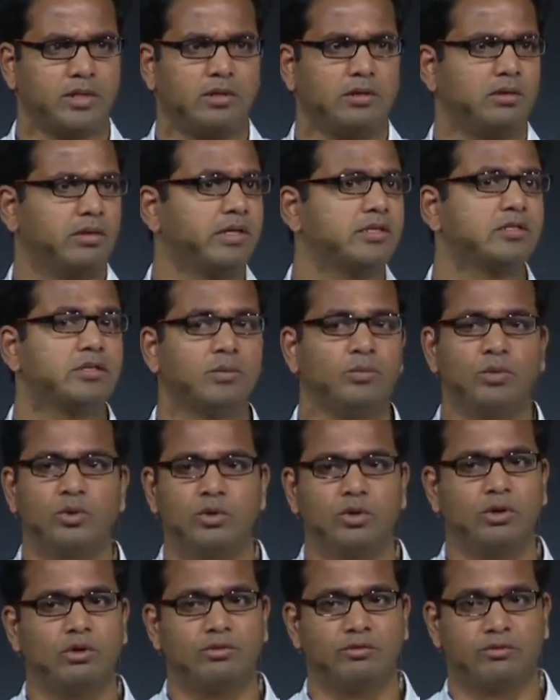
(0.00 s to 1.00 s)
And that's the
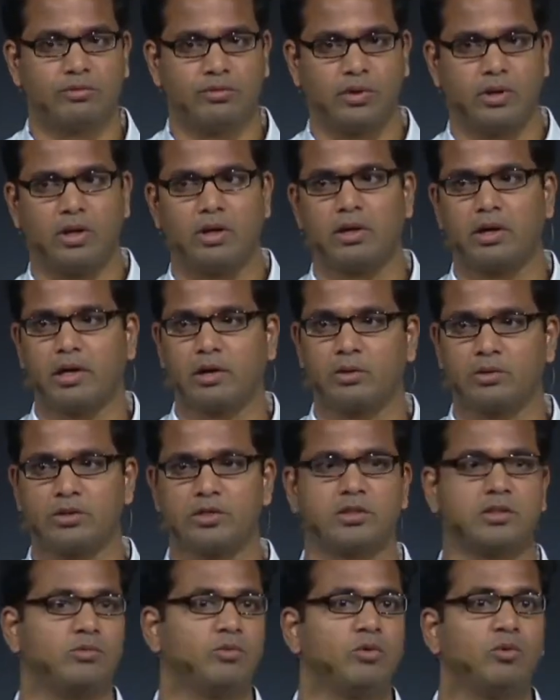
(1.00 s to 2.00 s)
beauty of our
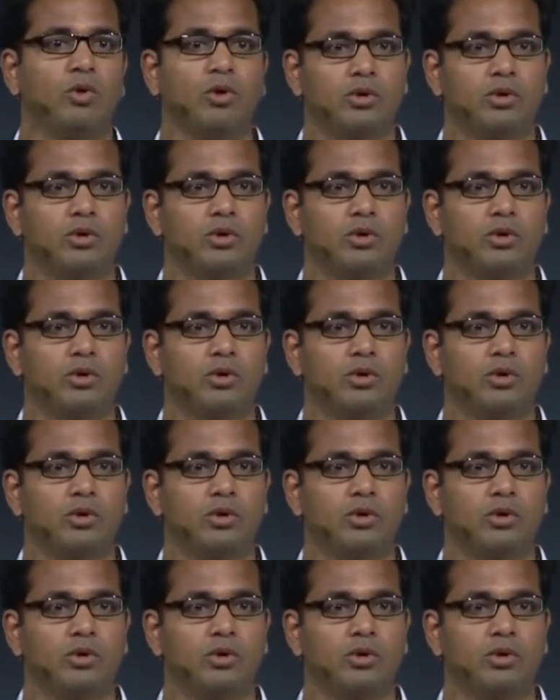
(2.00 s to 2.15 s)
ecosystem. We